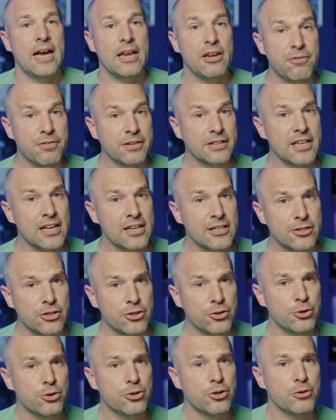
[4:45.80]
And if it does,
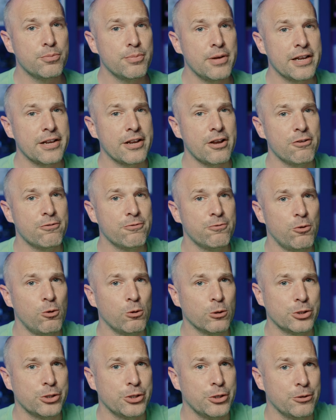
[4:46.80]
you could make a
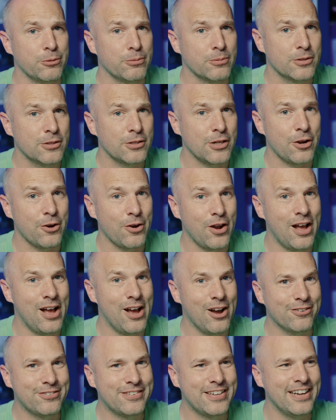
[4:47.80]
fortune. So
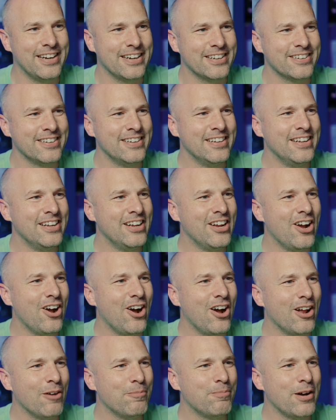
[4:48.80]
I've done
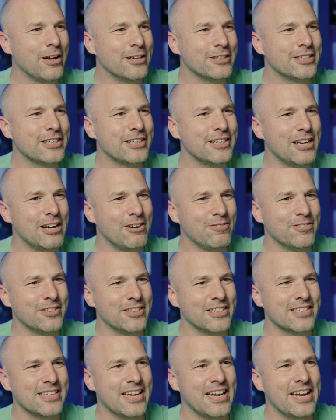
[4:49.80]
a bunch of
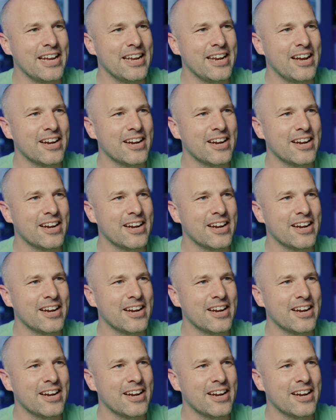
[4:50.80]
numbers, and